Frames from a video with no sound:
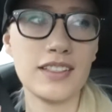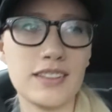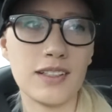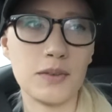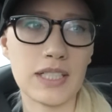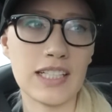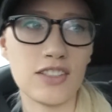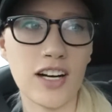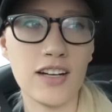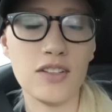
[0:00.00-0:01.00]
So we're gonna
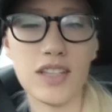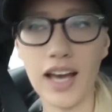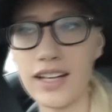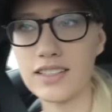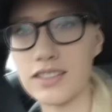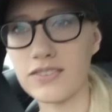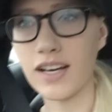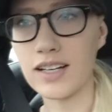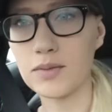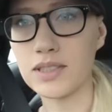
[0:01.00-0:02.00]
try and do that, see if
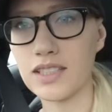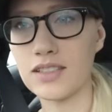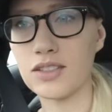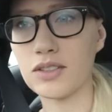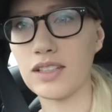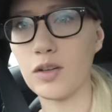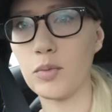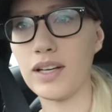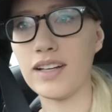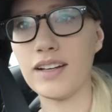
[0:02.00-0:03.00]
that helps the issue a little
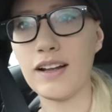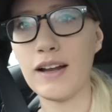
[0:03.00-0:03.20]
bit.